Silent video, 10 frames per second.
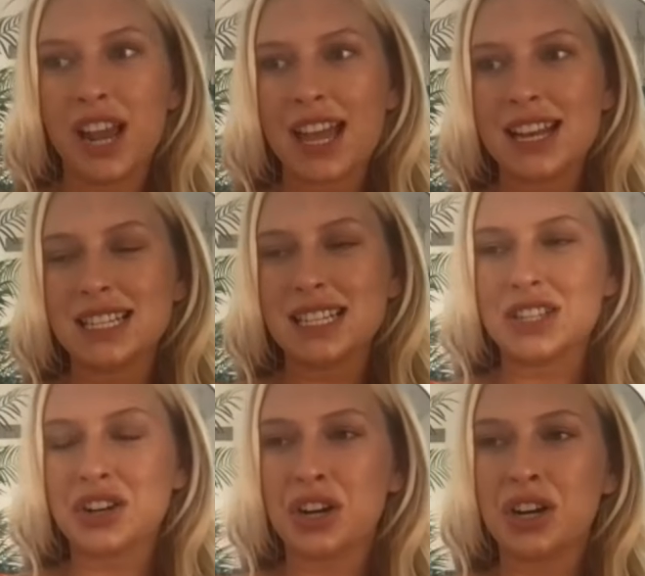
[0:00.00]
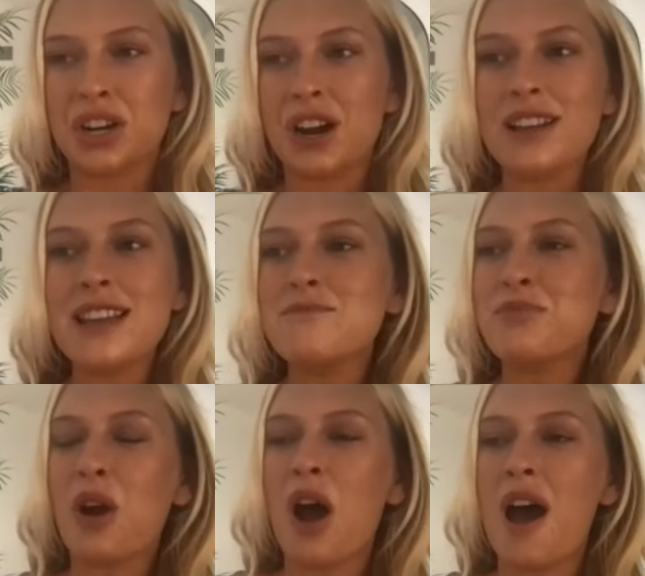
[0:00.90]
and her
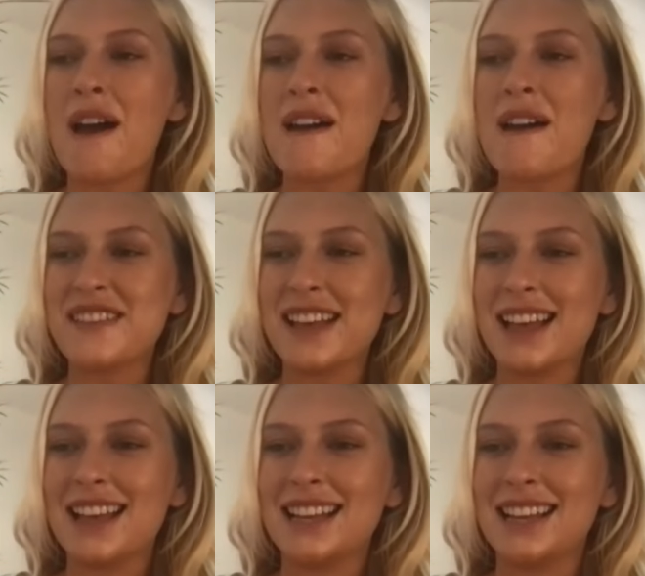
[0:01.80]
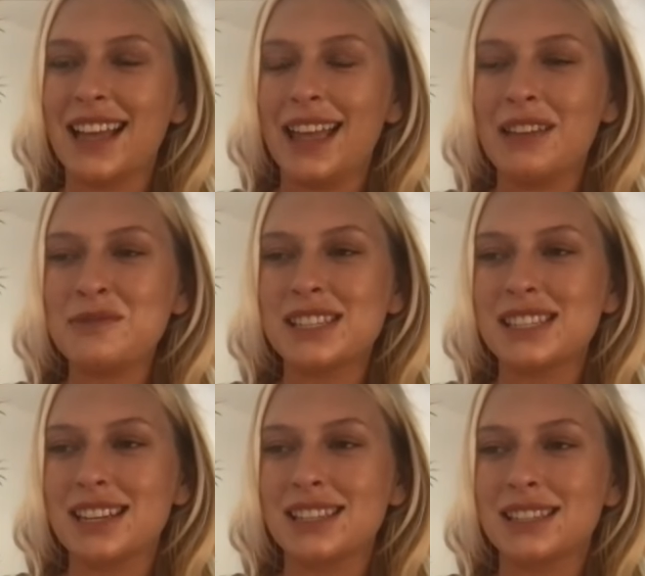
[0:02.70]
improv, it was
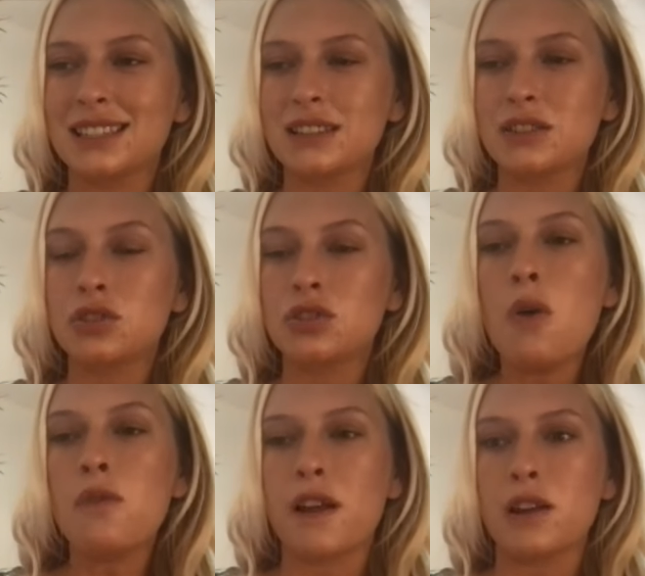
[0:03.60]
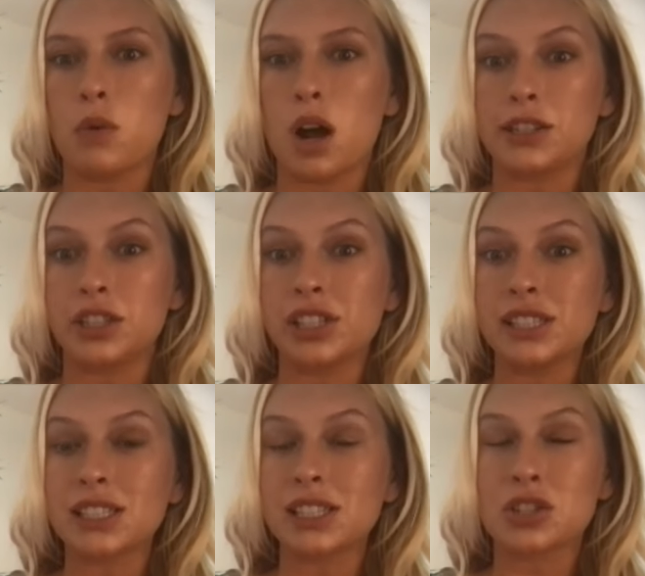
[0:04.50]
just so fun to watch her. She's
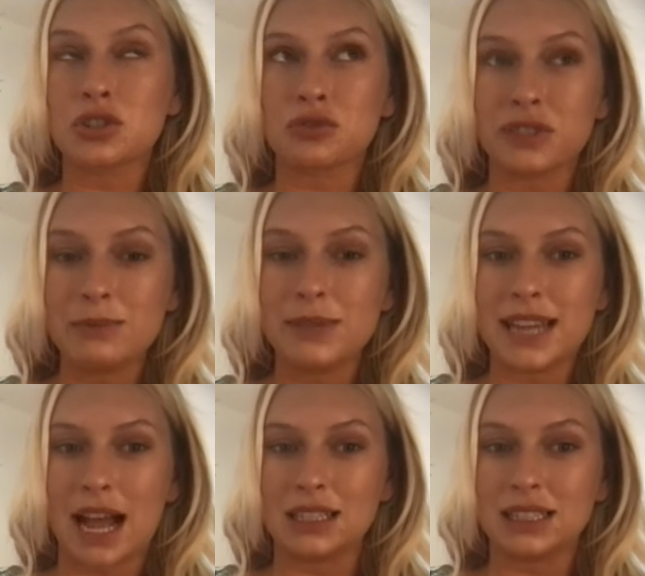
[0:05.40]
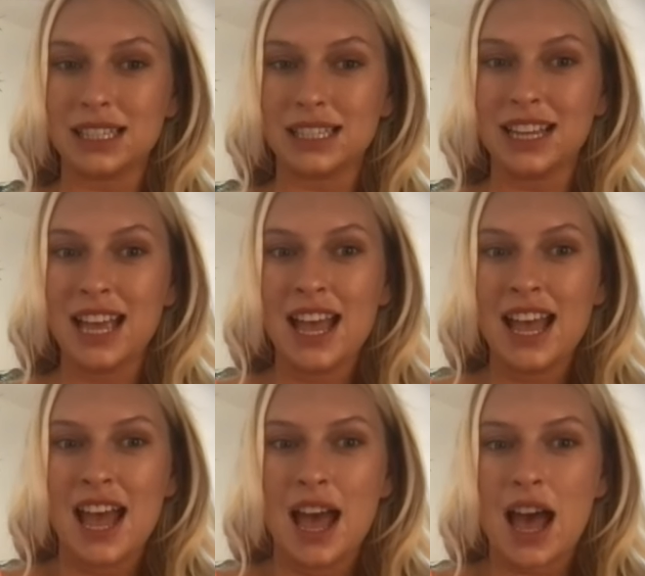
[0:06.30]
extremely talented.
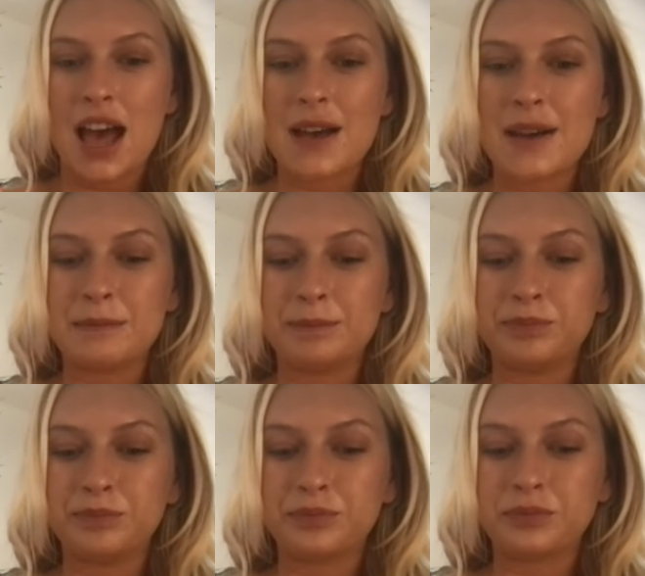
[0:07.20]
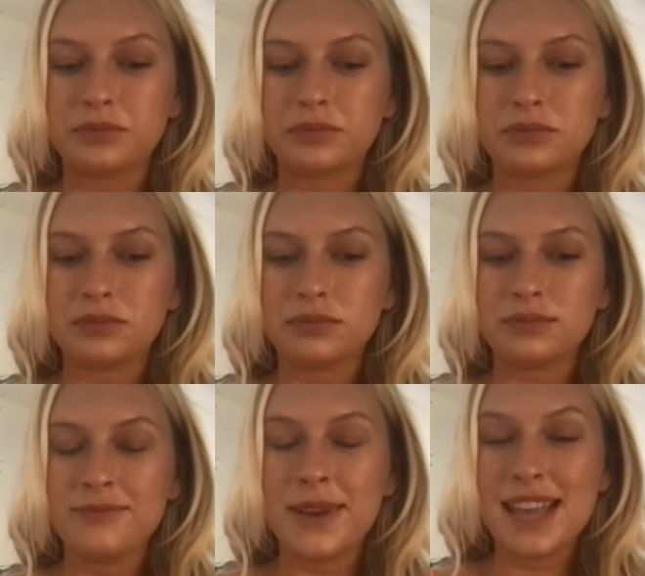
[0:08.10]
Um,
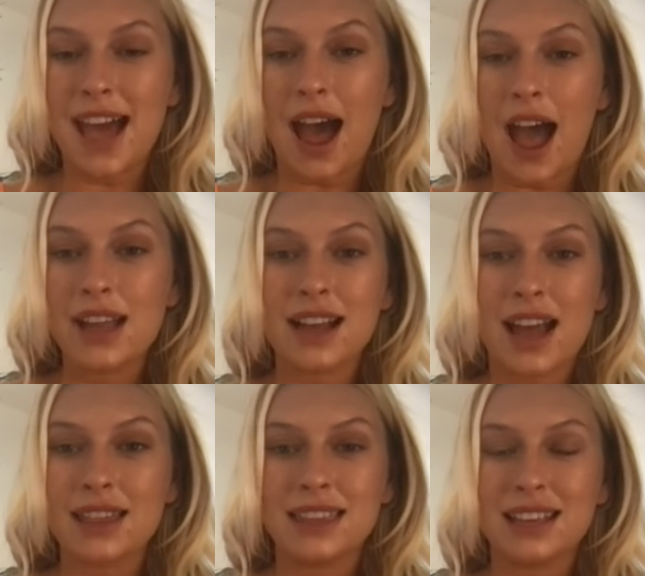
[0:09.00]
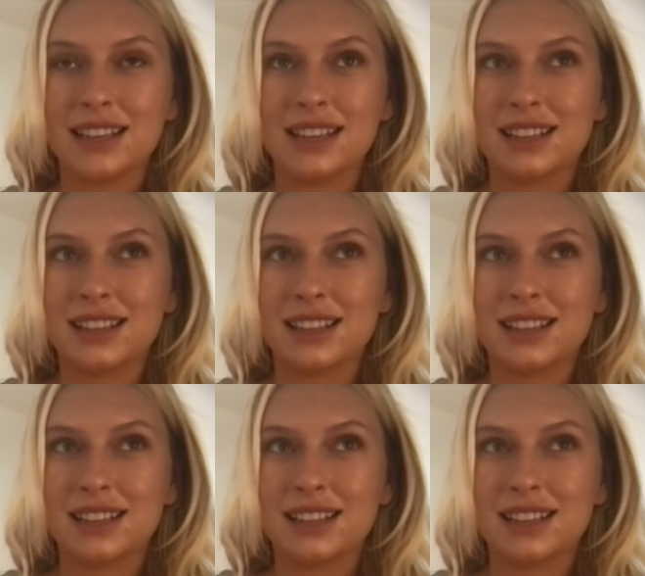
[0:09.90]
but yeah, I, I think